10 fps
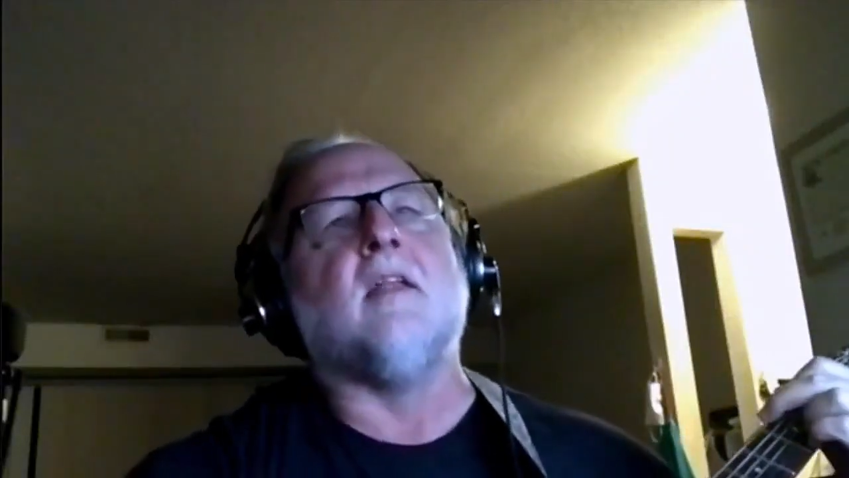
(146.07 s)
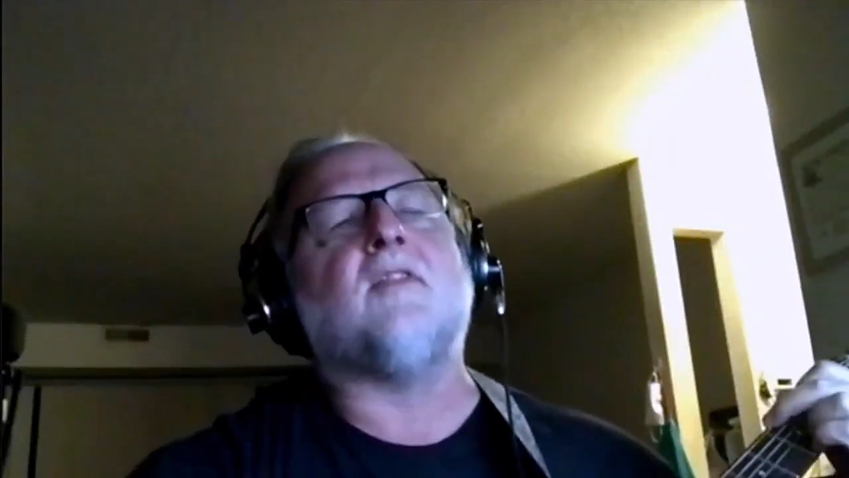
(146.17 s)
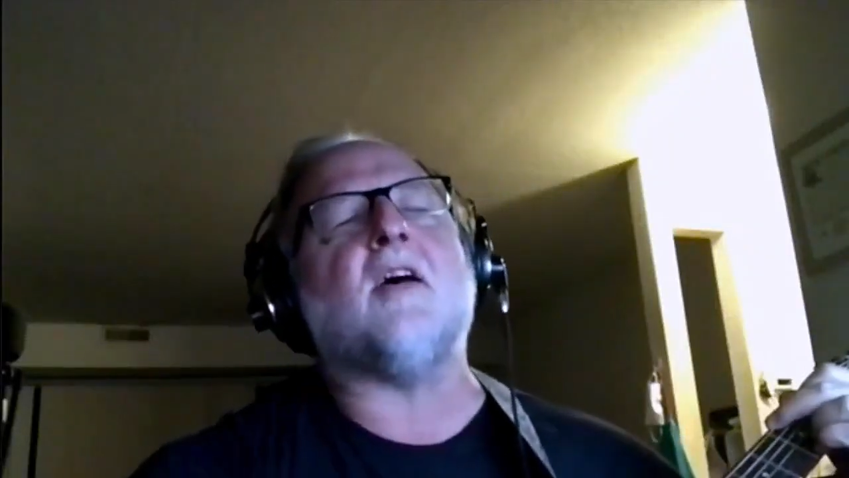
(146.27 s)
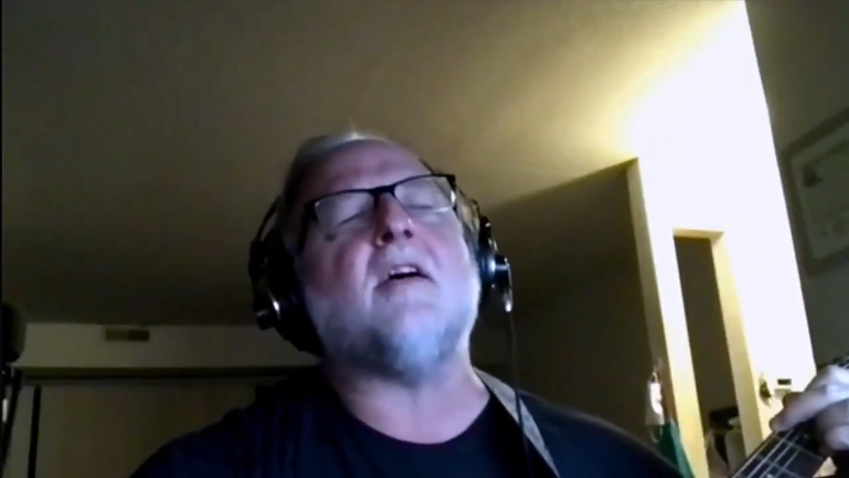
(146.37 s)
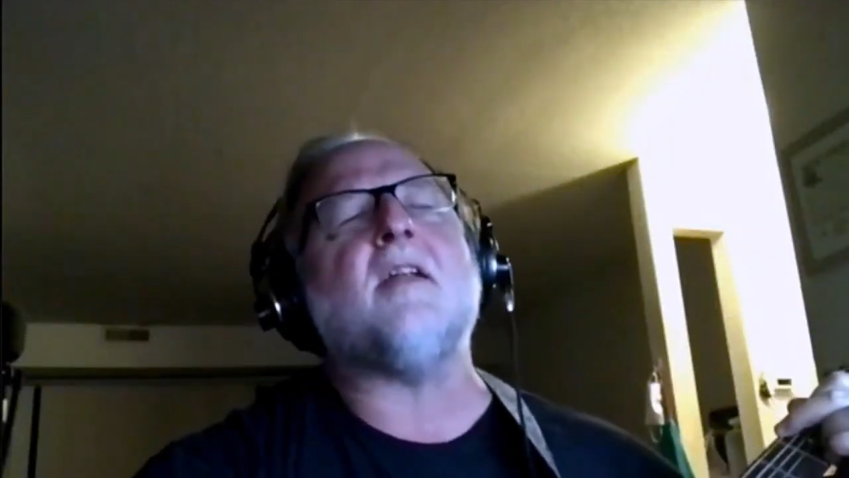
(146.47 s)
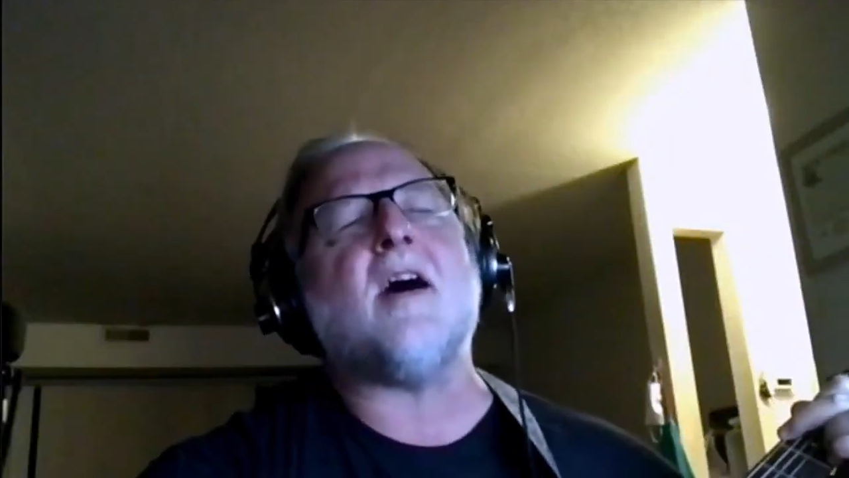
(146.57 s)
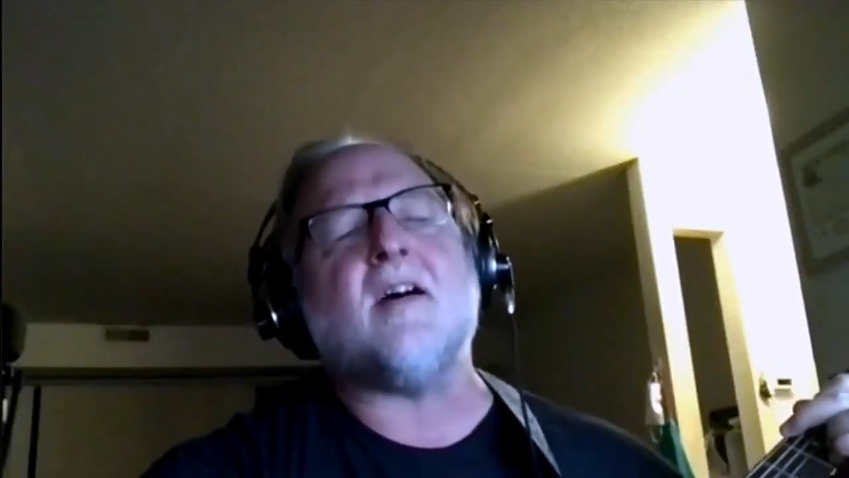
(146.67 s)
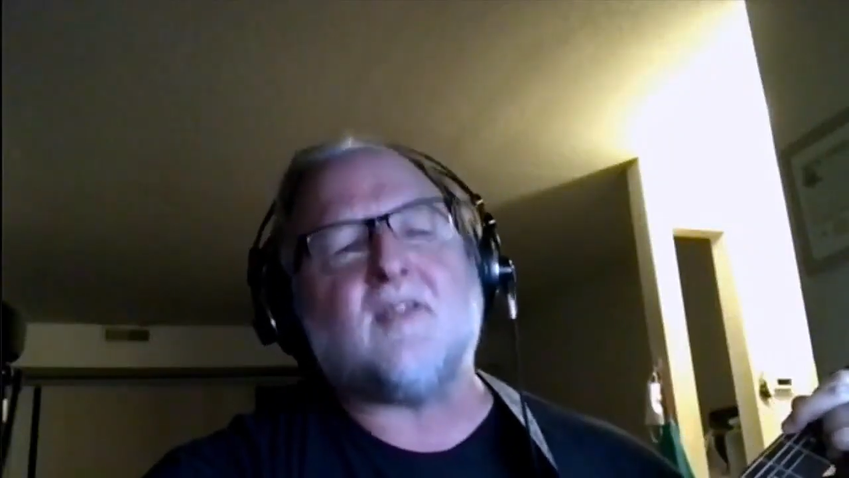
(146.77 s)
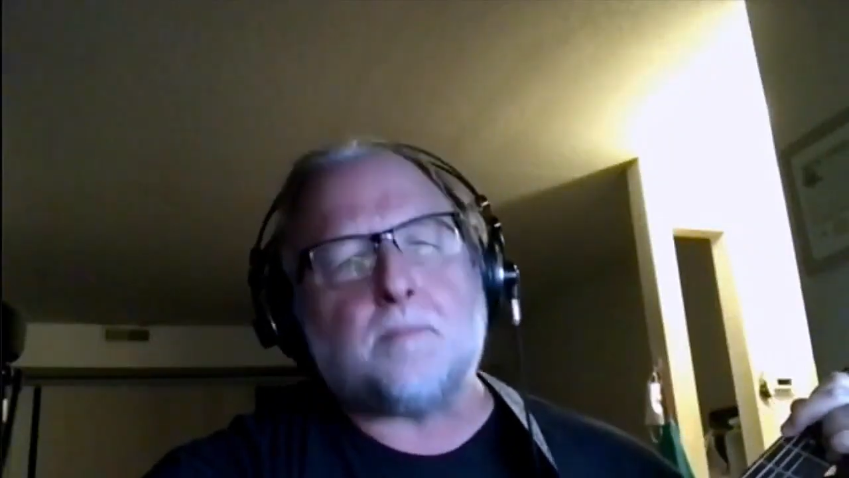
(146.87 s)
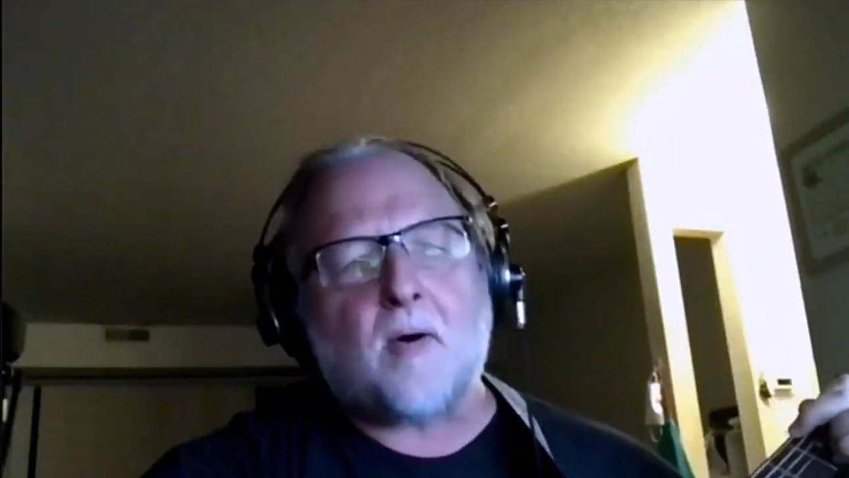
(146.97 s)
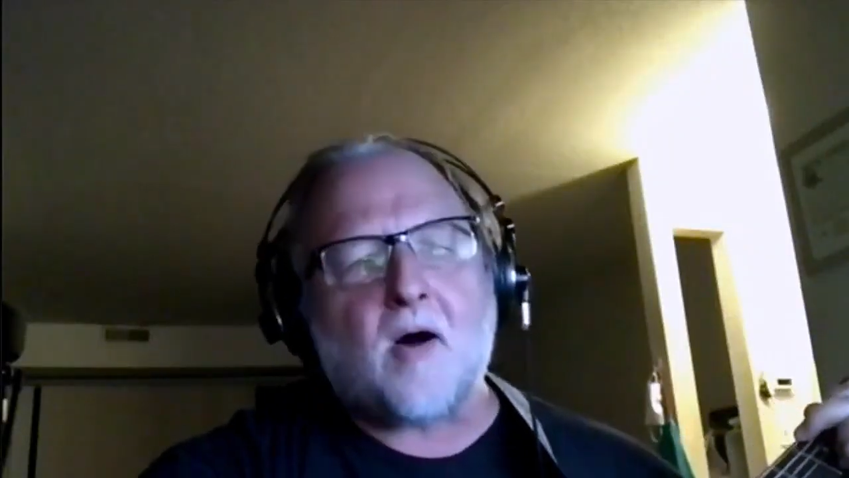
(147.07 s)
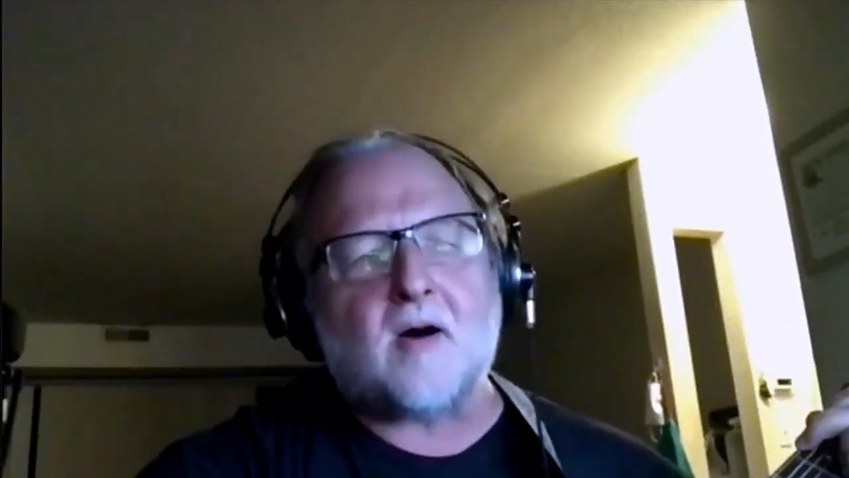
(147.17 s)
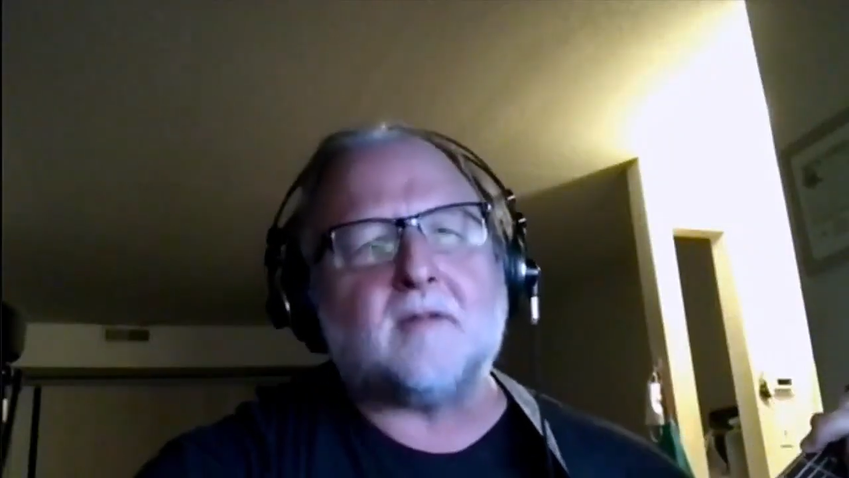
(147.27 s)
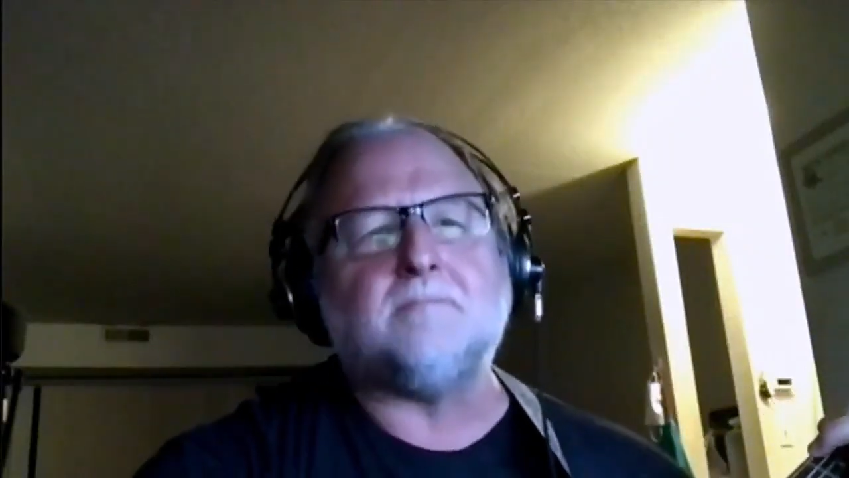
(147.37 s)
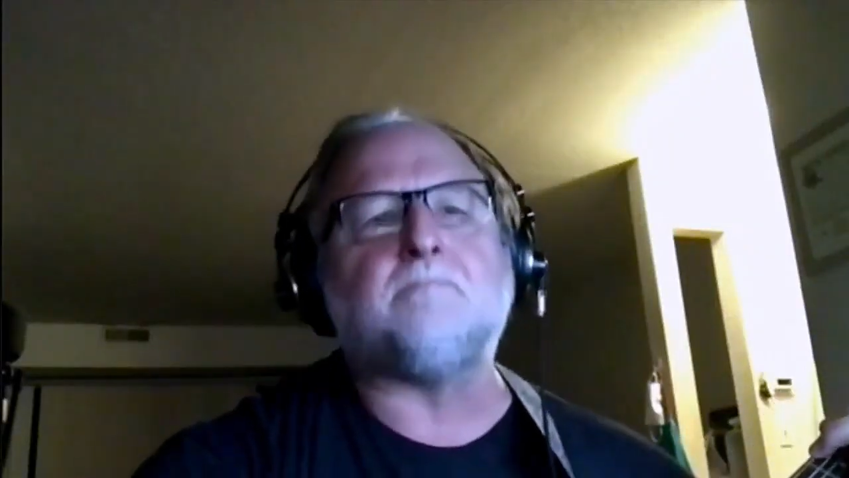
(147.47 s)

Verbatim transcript: Turn hard to pull.